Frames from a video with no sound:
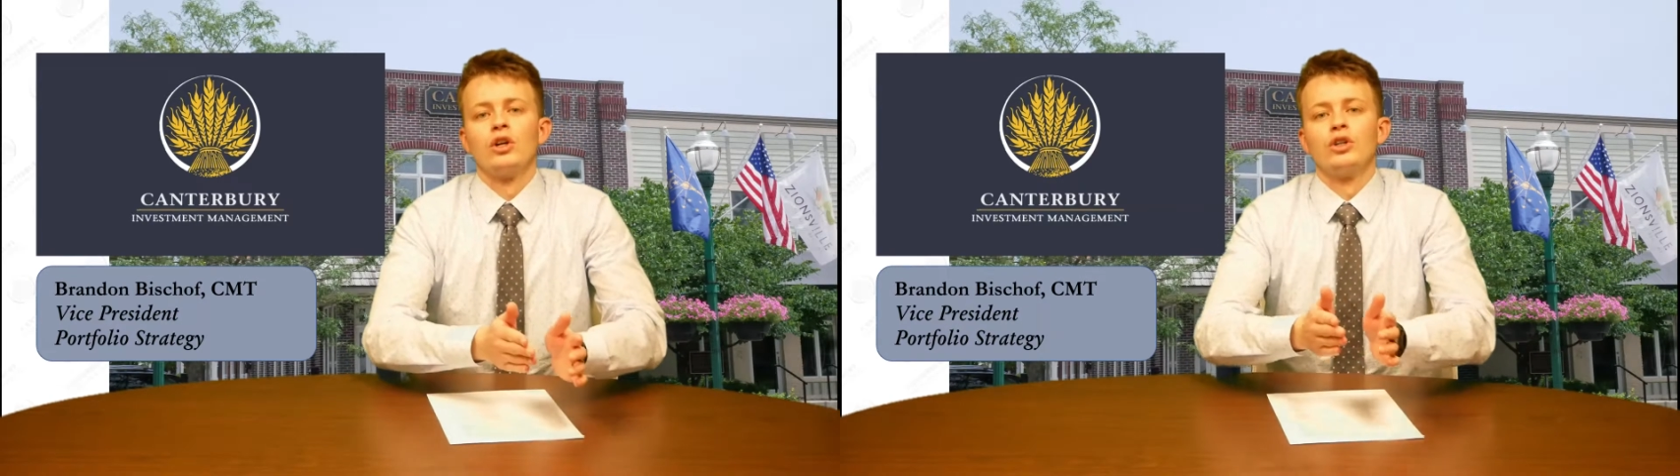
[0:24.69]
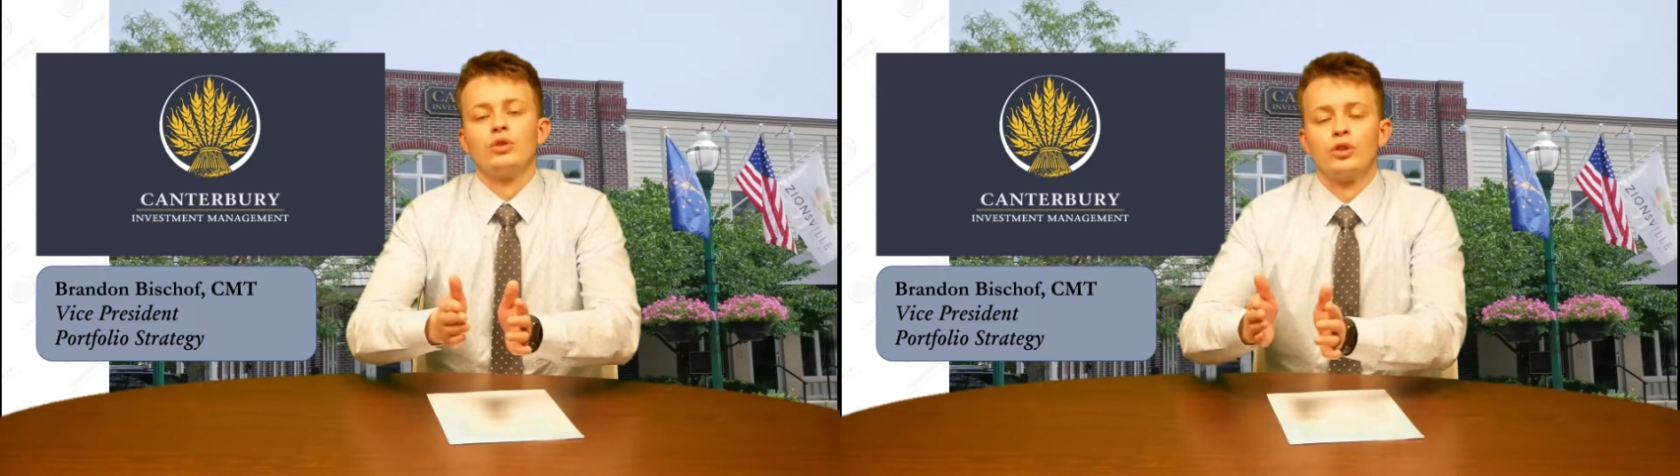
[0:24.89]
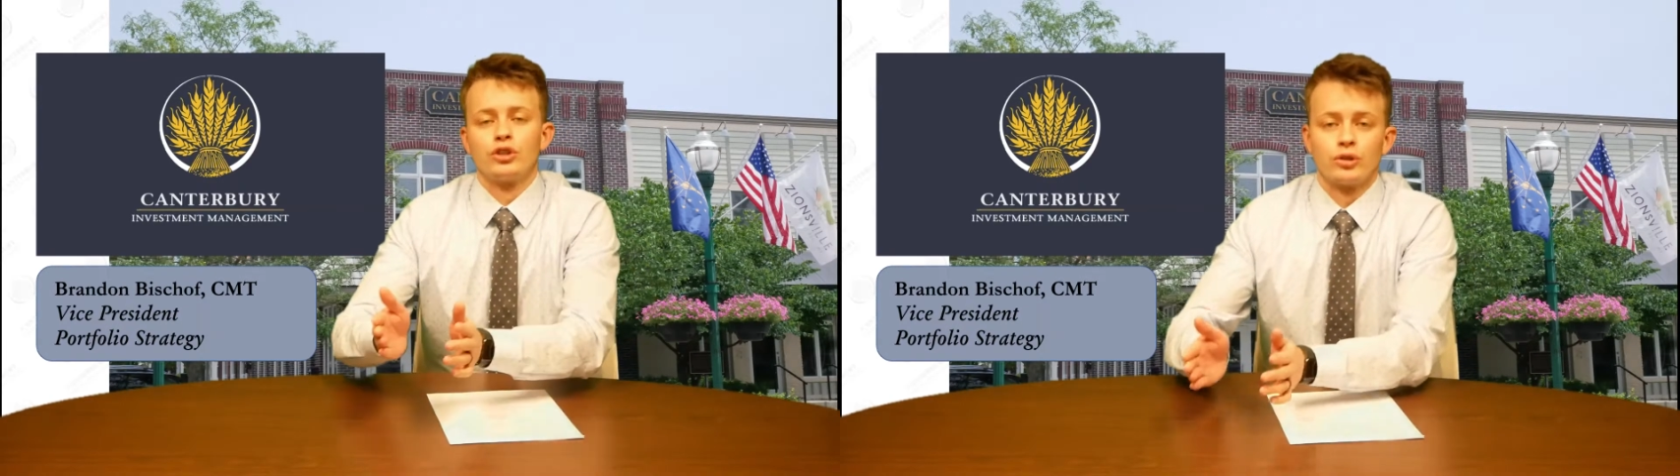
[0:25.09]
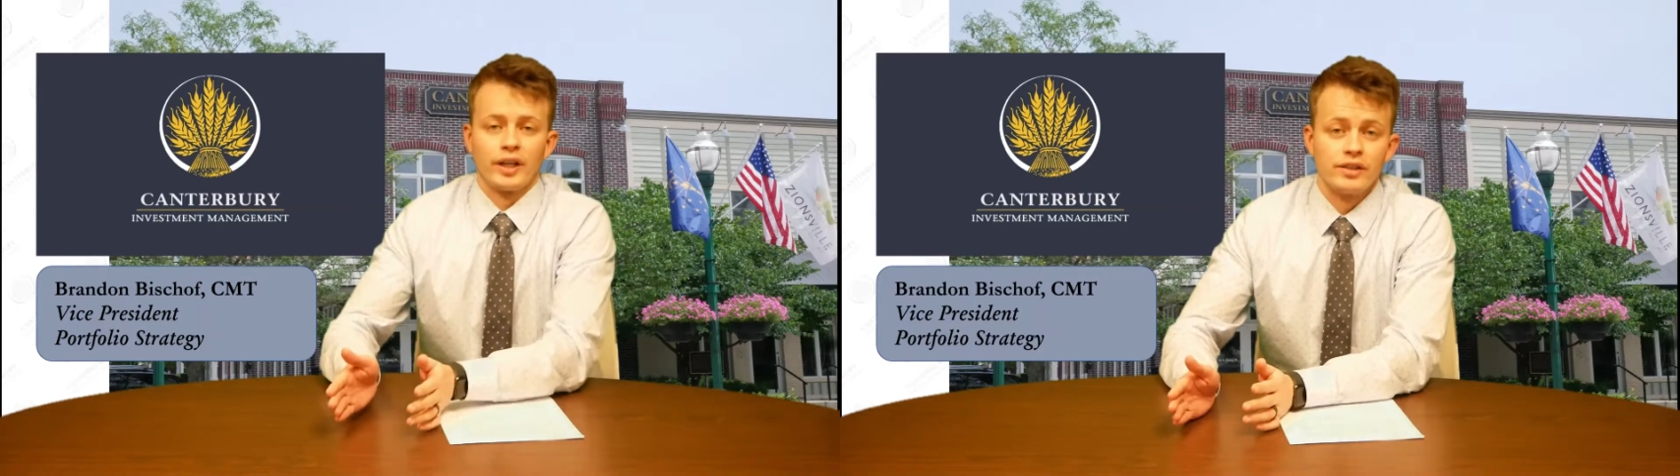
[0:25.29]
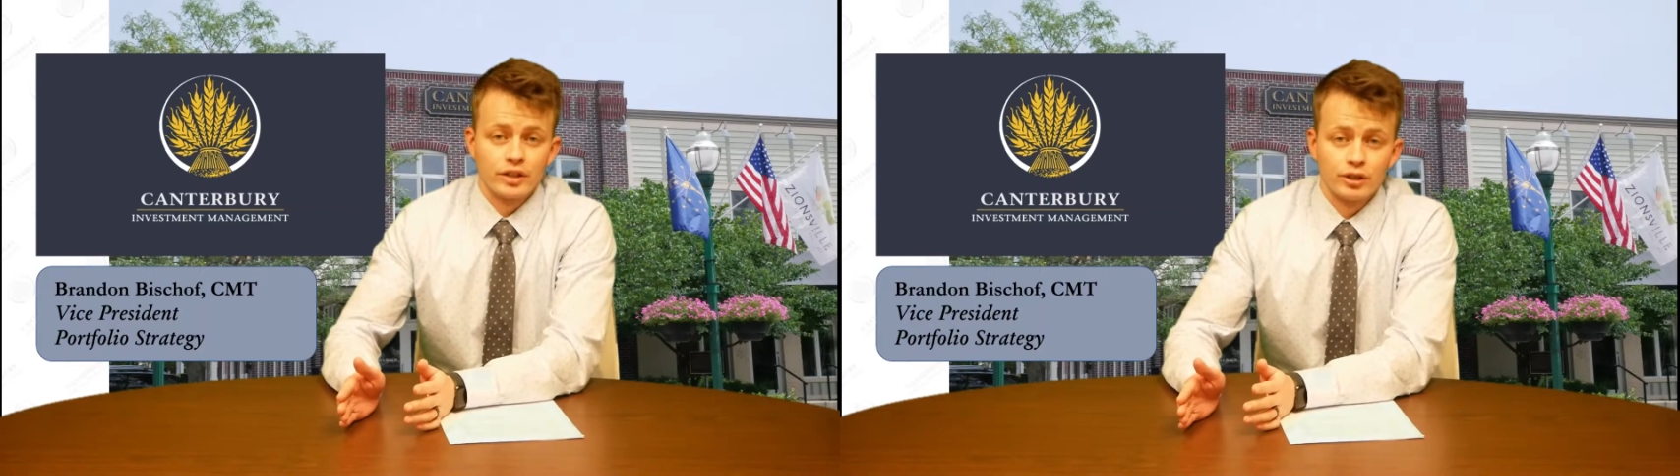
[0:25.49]
to a
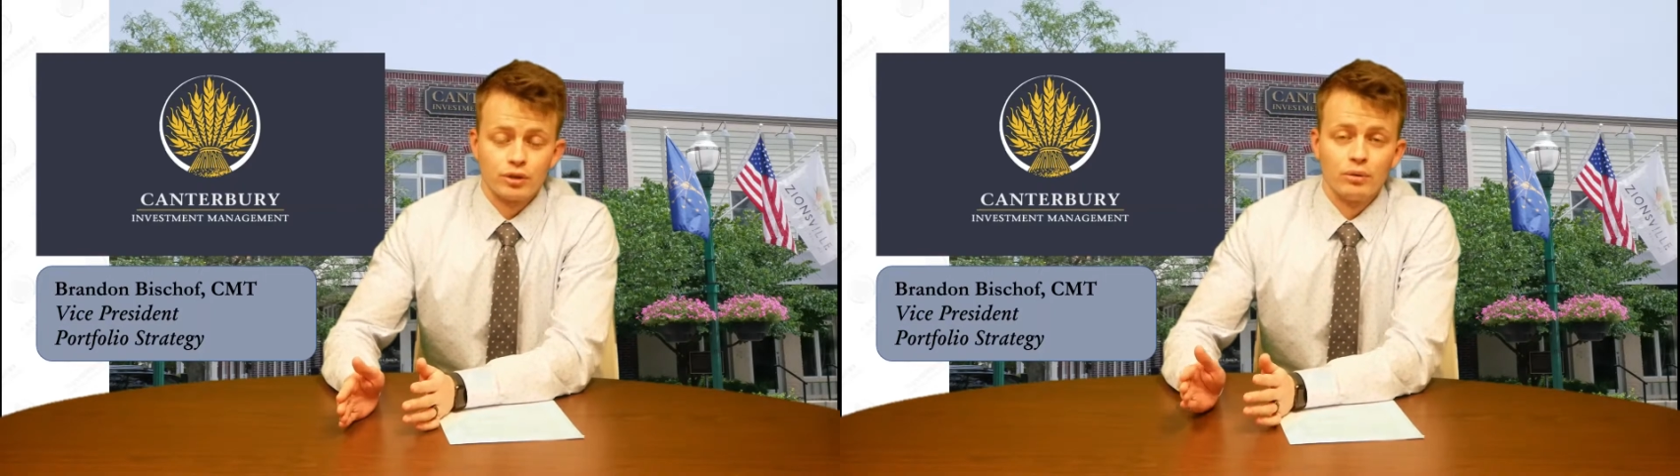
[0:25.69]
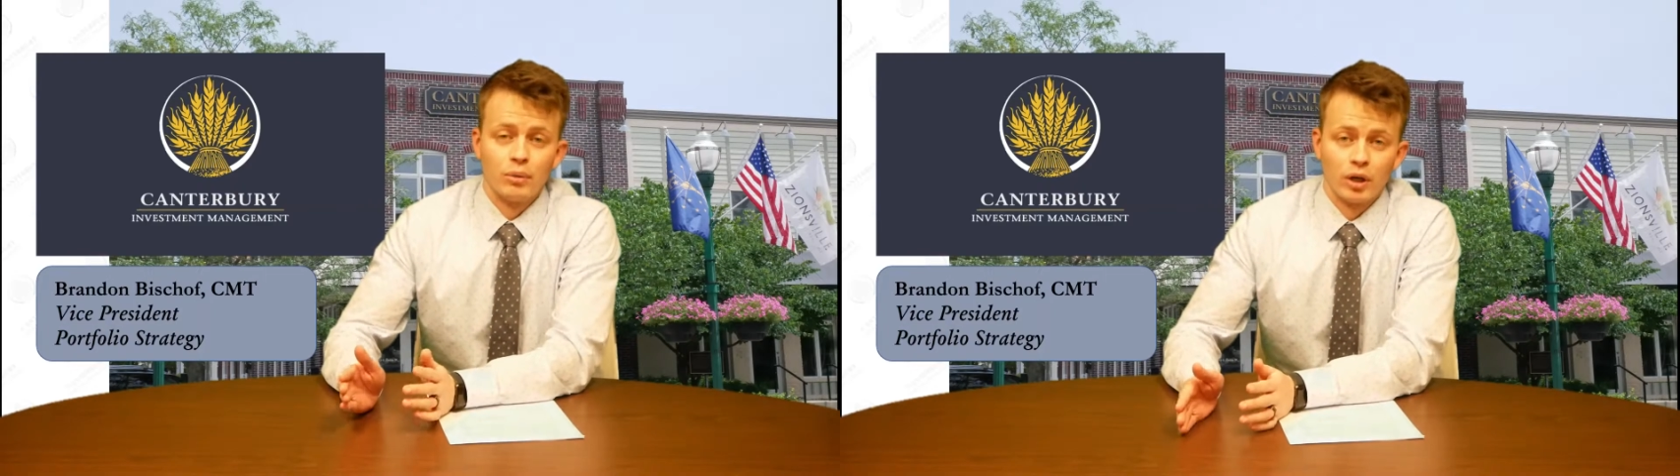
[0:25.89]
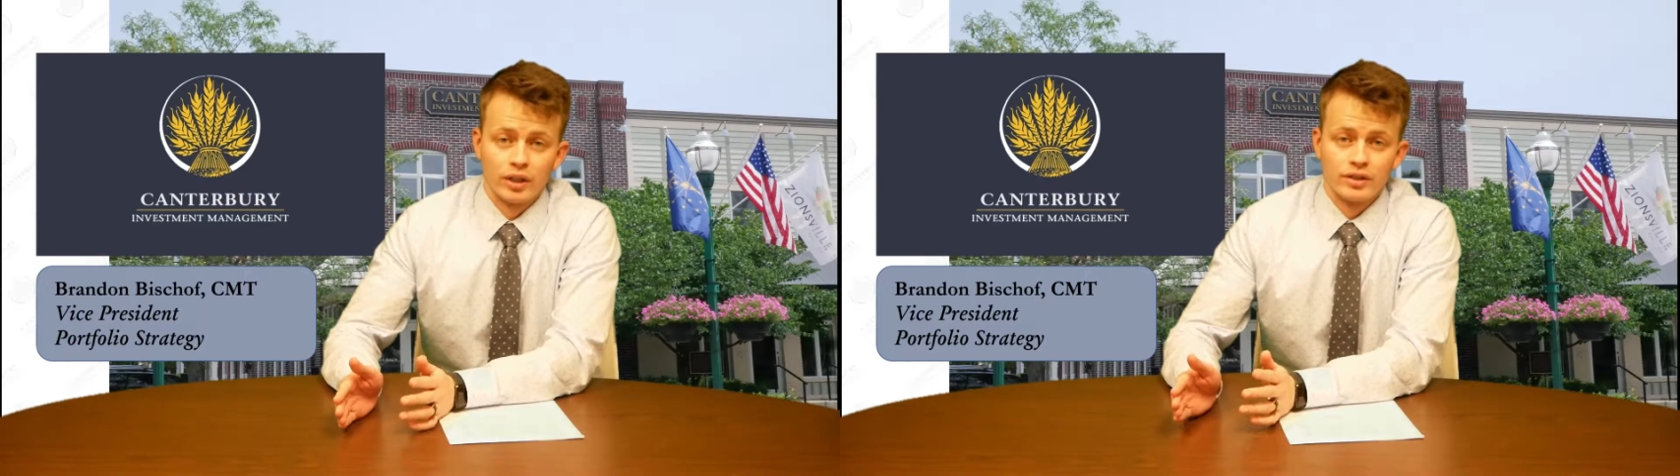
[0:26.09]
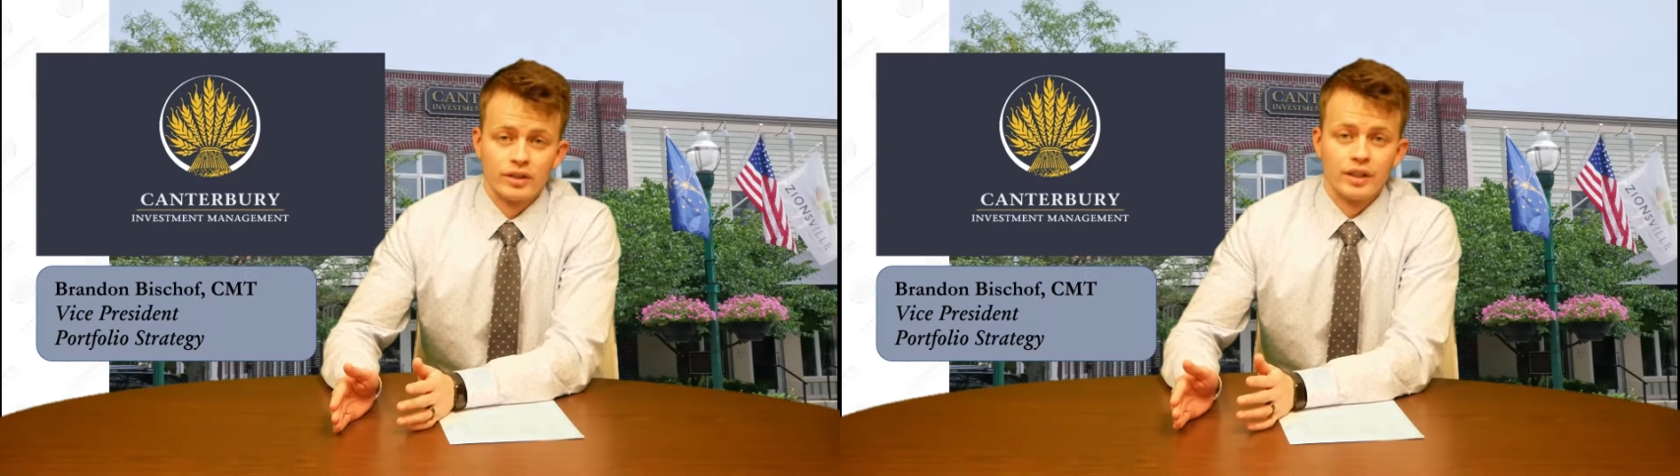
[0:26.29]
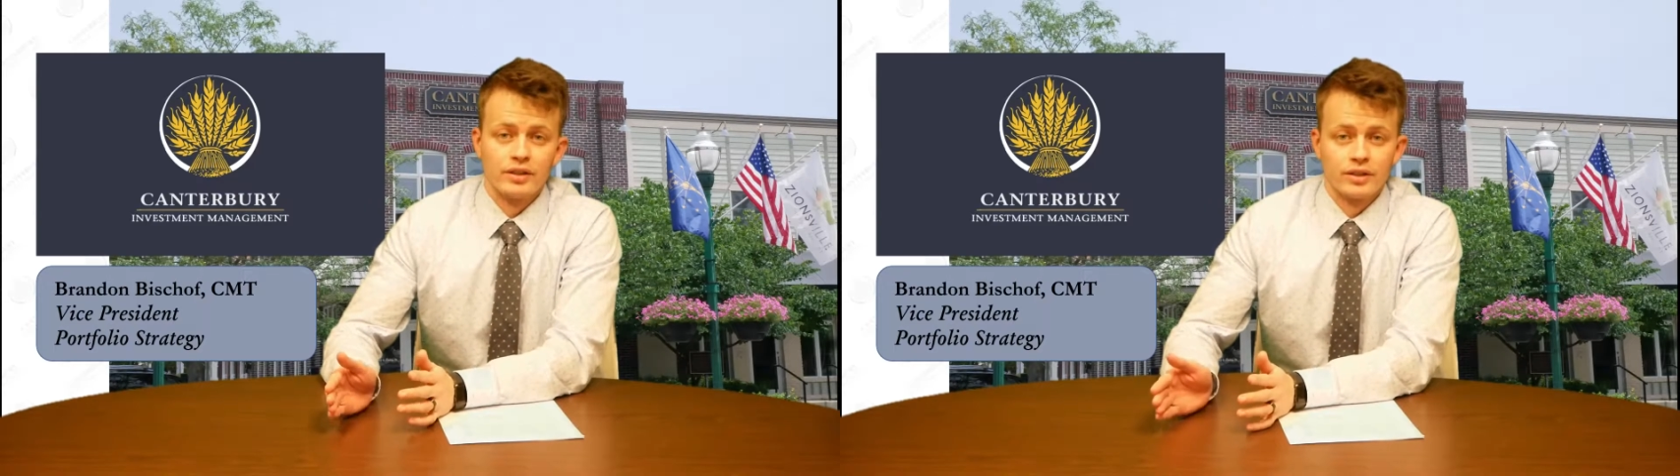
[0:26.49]
transitional market
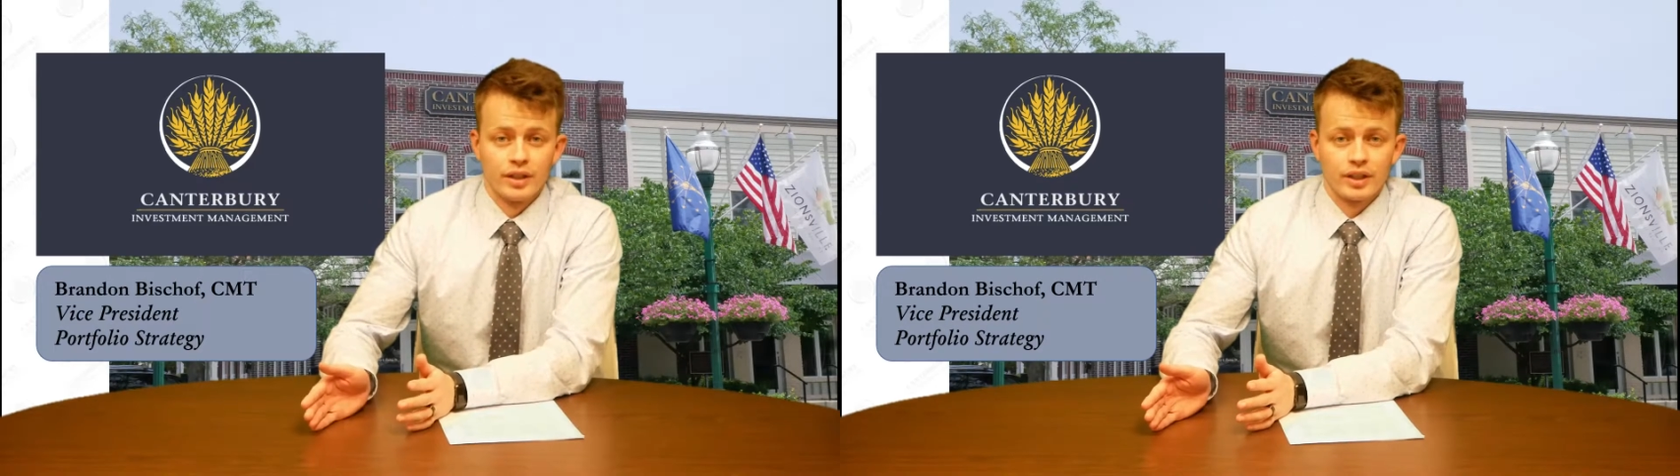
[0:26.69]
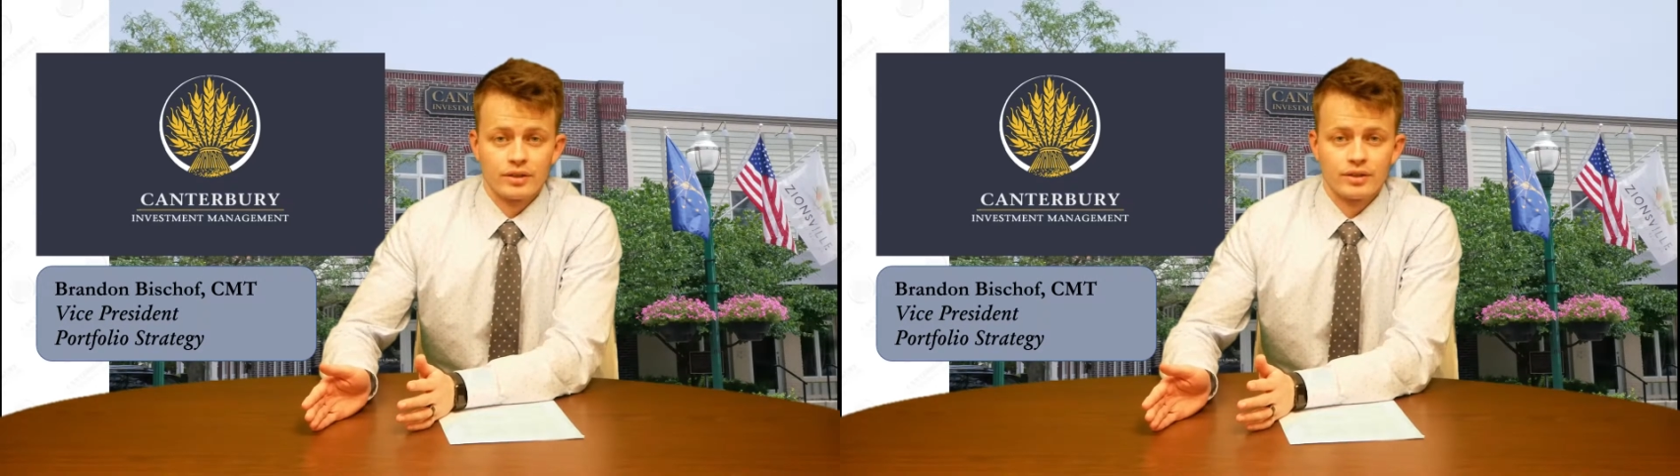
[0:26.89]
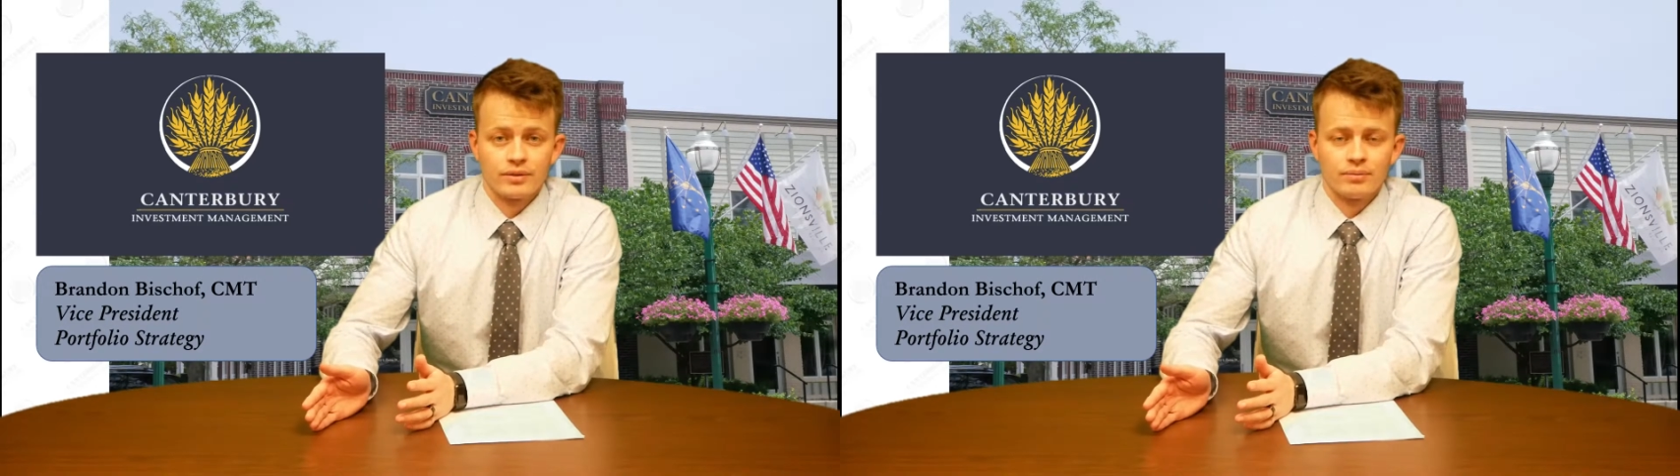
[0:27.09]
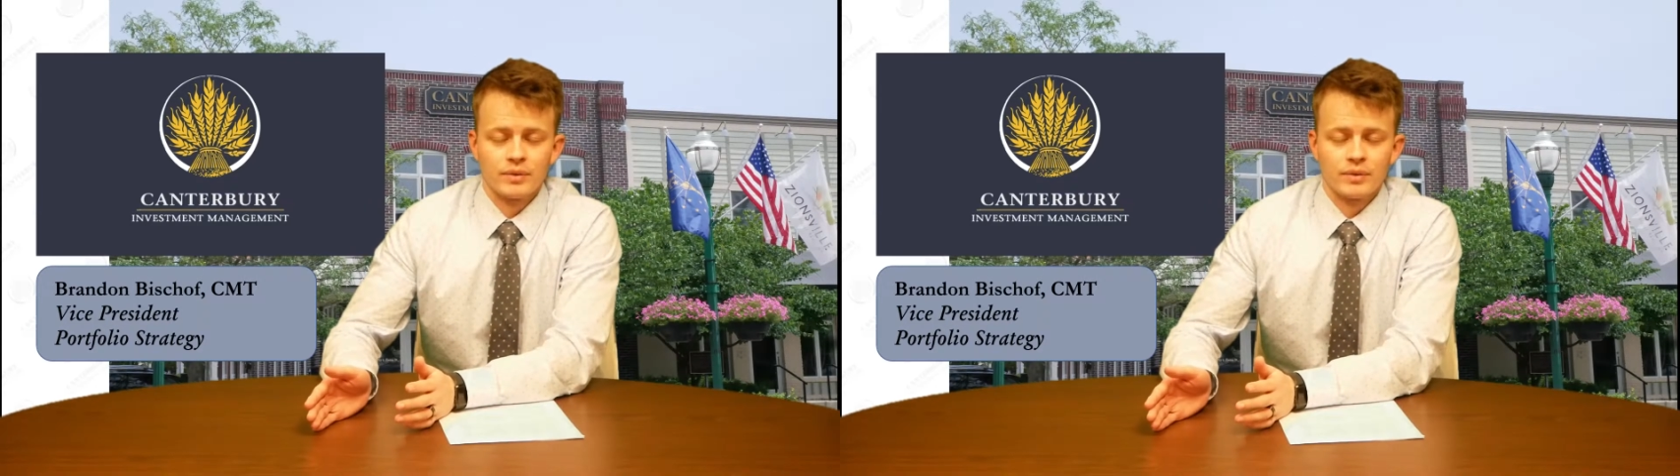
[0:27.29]
state 6.